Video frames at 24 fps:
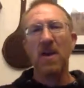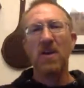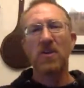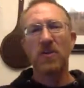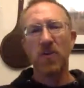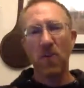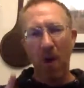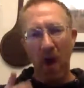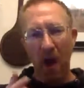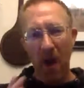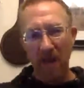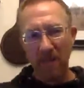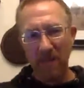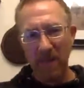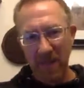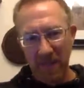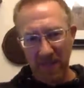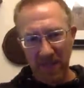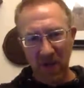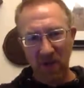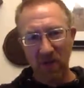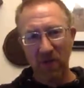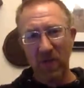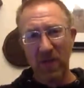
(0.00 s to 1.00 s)
So I'm going to
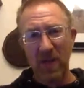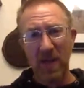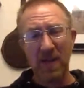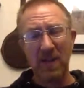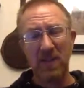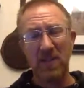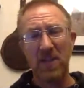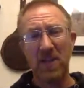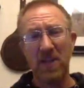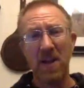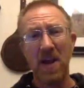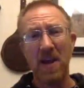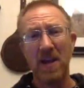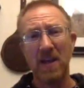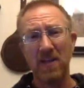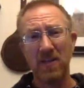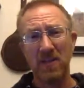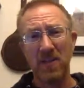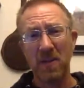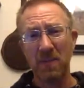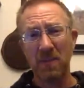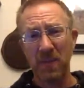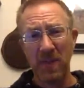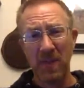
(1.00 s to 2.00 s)
tell you guys tonight is
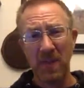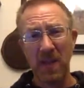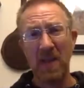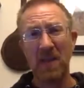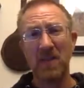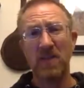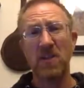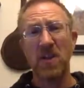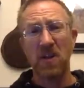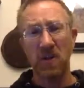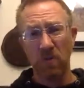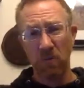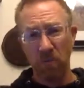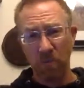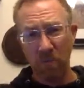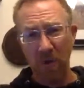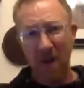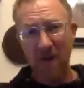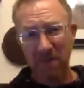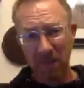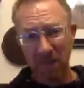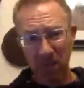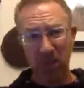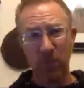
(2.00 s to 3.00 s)
something that is going to
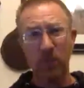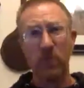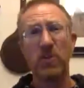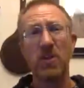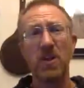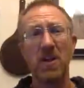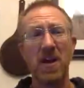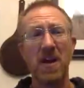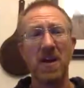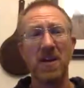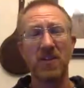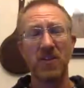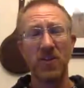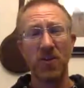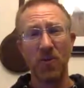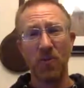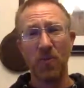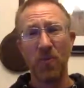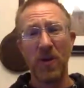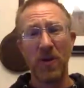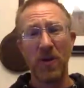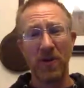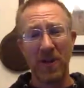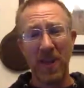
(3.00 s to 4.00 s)
revolutionize your
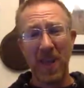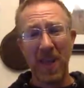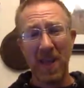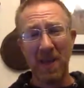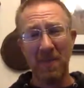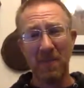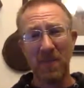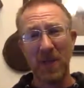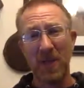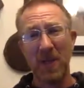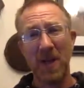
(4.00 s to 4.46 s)
winter camping.